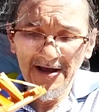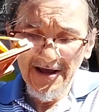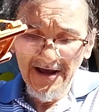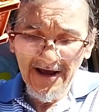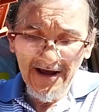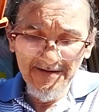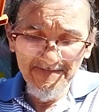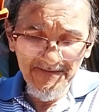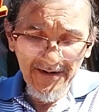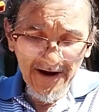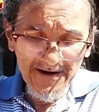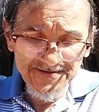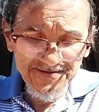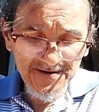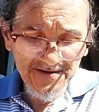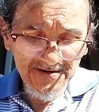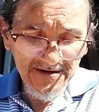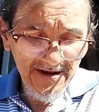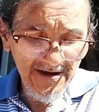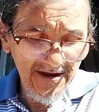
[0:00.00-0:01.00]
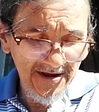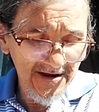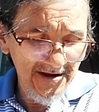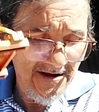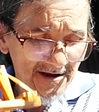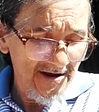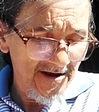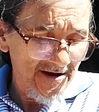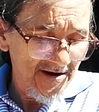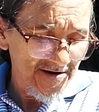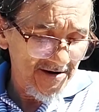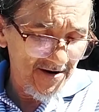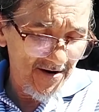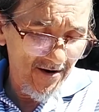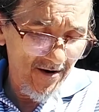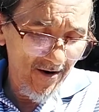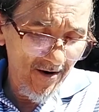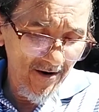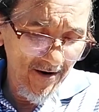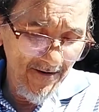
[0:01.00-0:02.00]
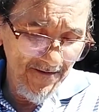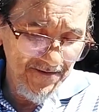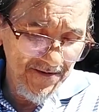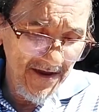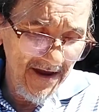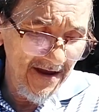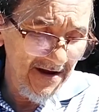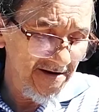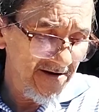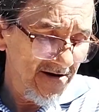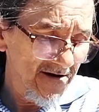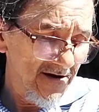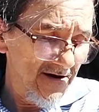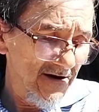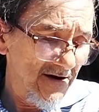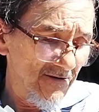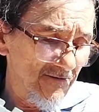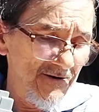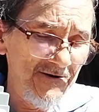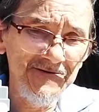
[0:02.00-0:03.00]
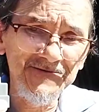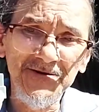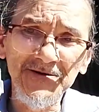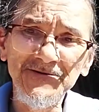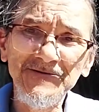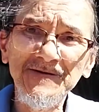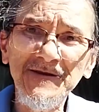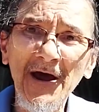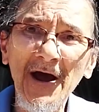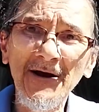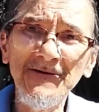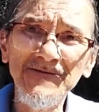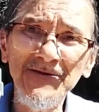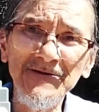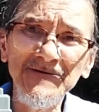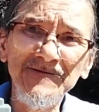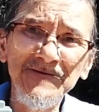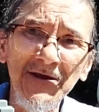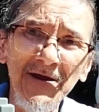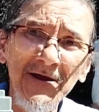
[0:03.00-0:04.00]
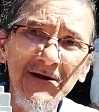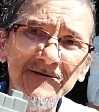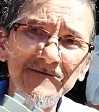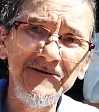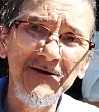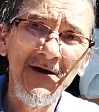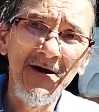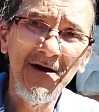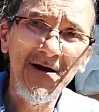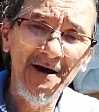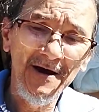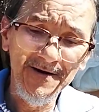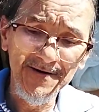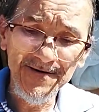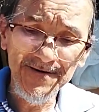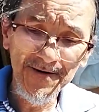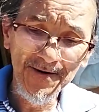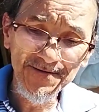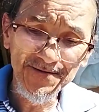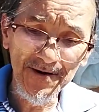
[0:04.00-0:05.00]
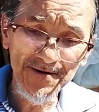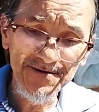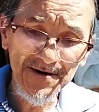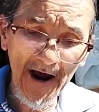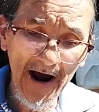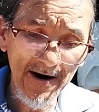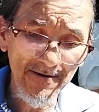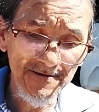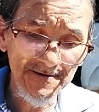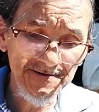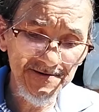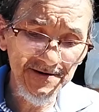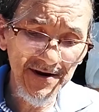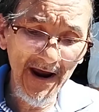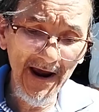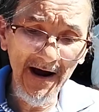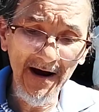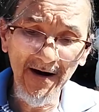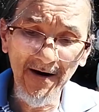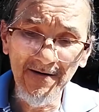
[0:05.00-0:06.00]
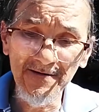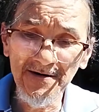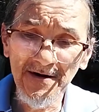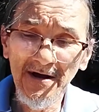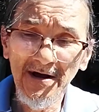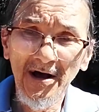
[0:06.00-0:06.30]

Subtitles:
and basically your whole thing was to stack these things and shoot the towers down,